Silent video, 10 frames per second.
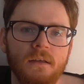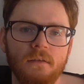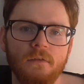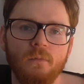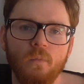
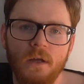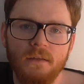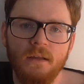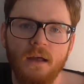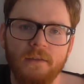is one
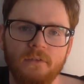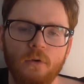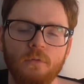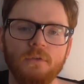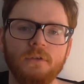that I
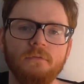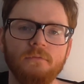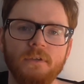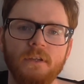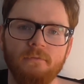don't
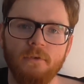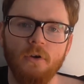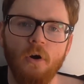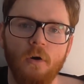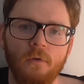really
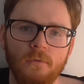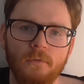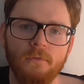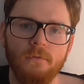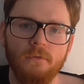recall,
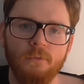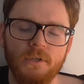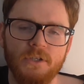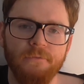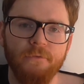
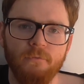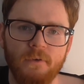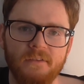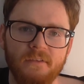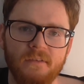especially for
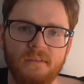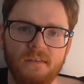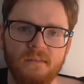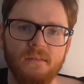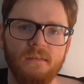recent
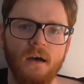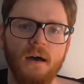seasons.